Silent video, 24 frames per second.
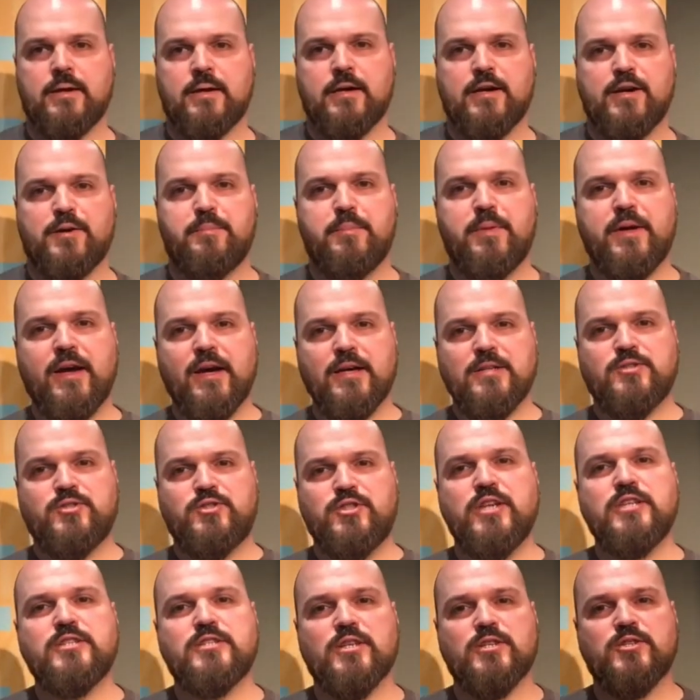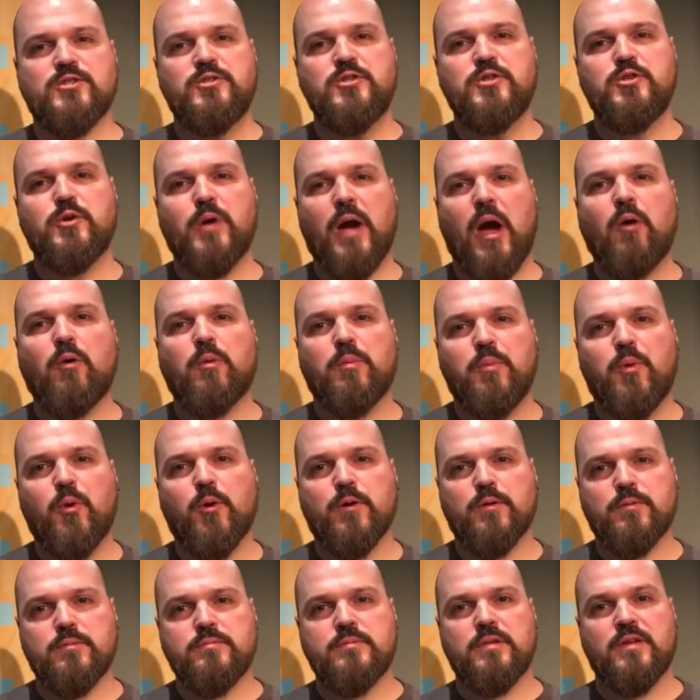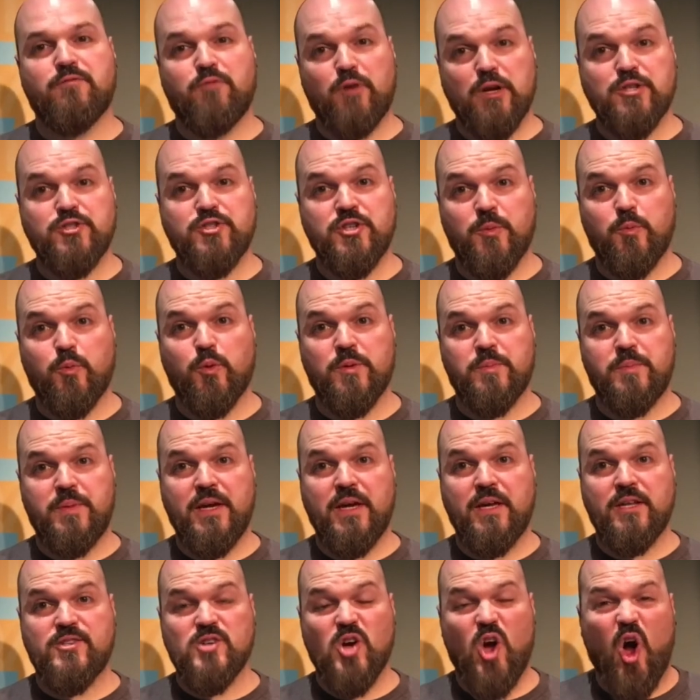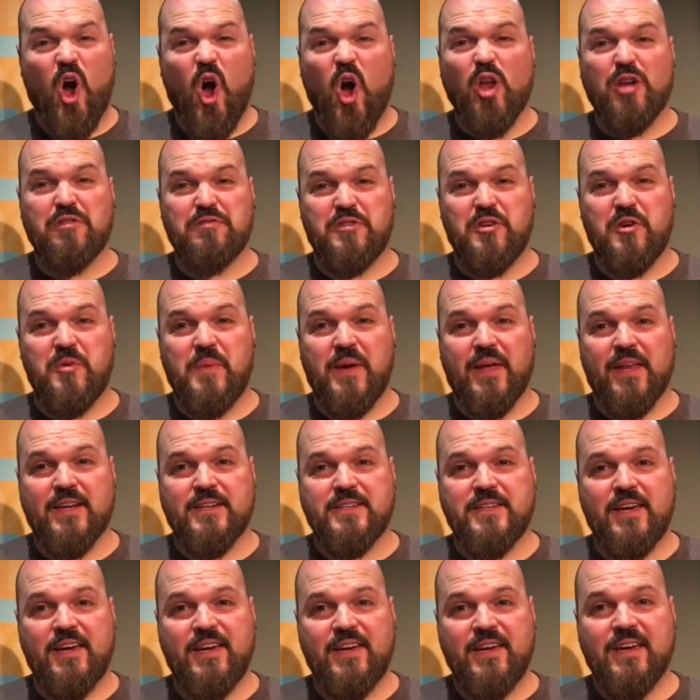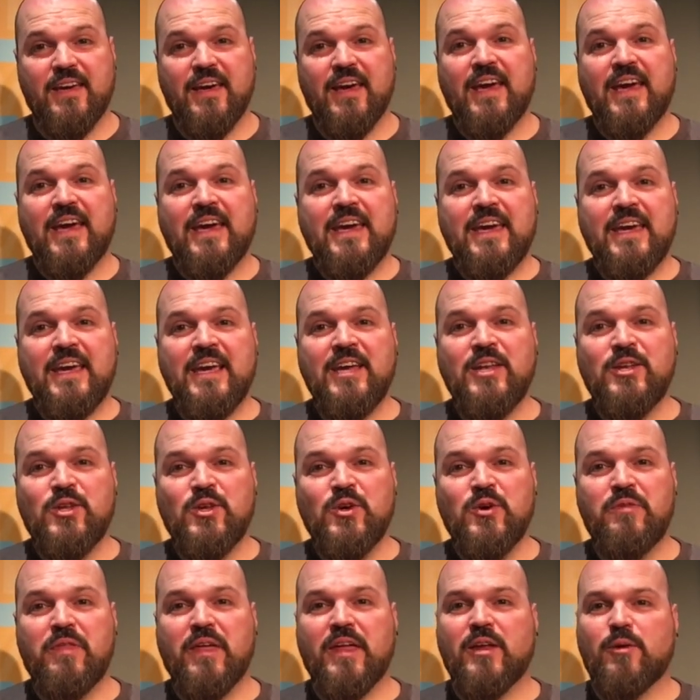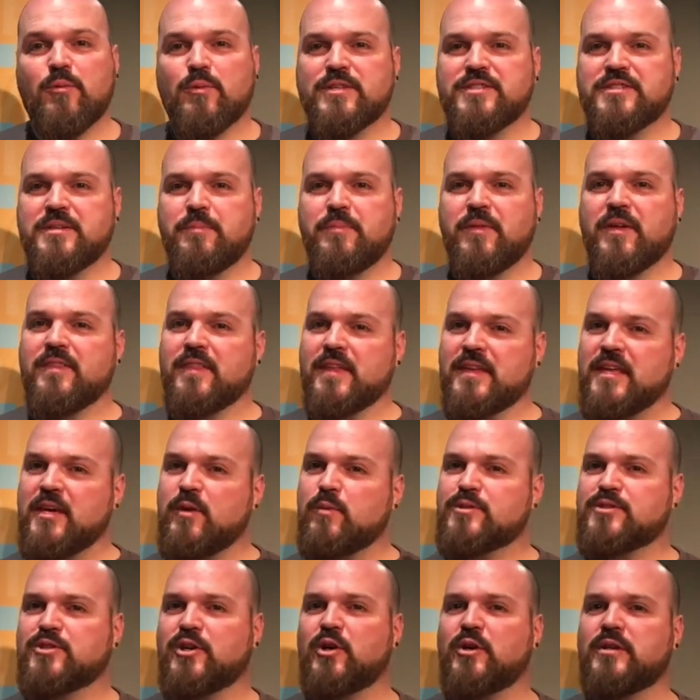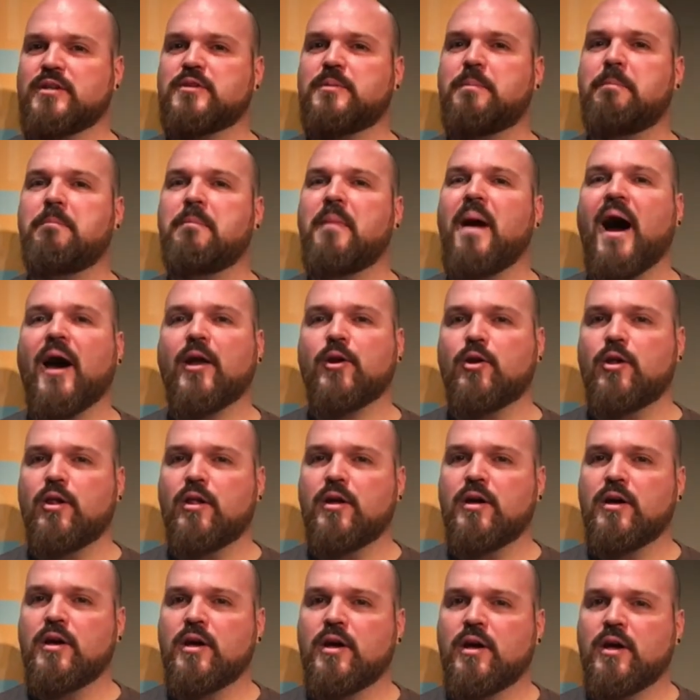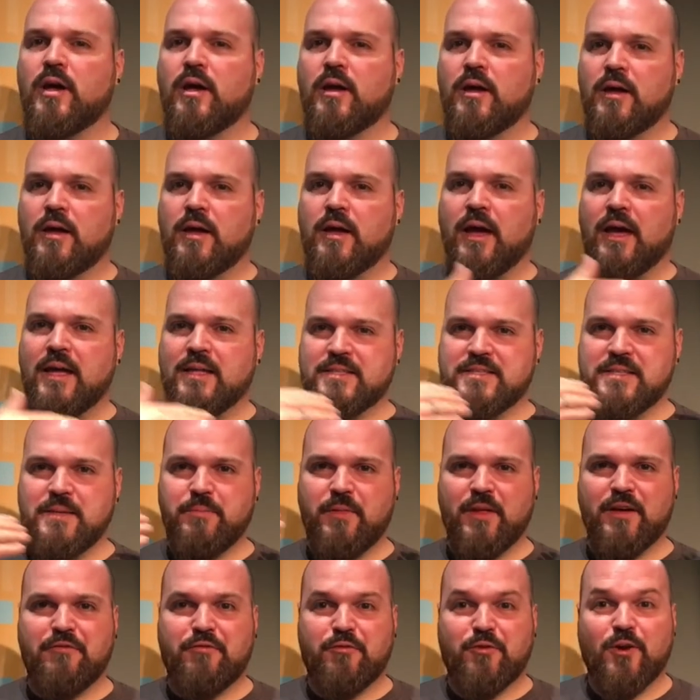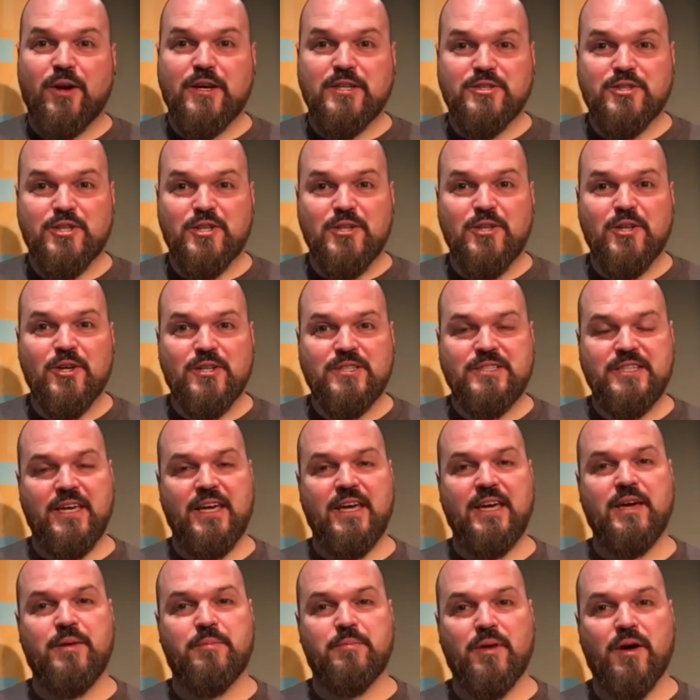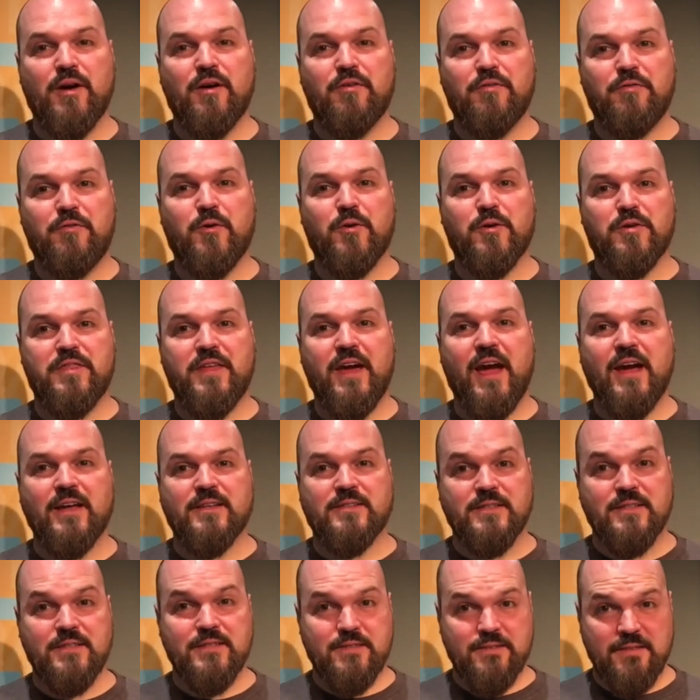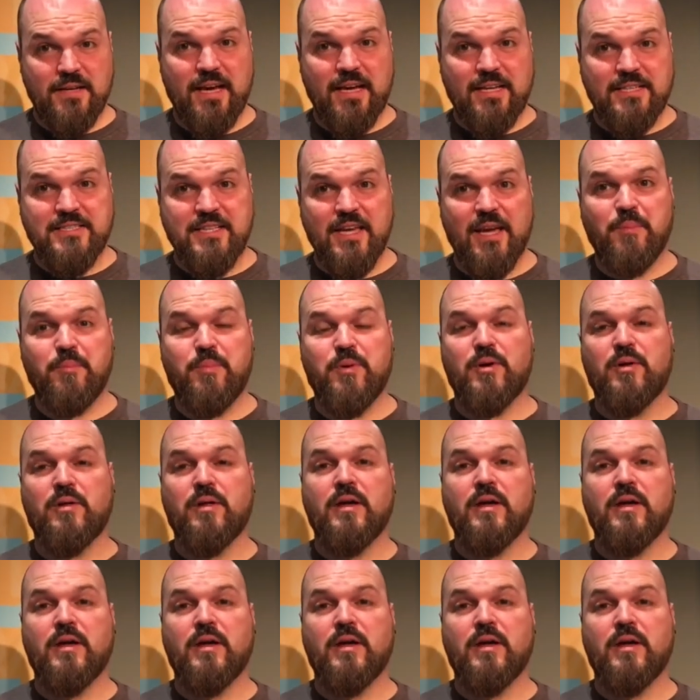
Because Jesus knew how important friendship would be to all of humanity, He knew that it was something that He was going to model and something for us to look to Him for that example.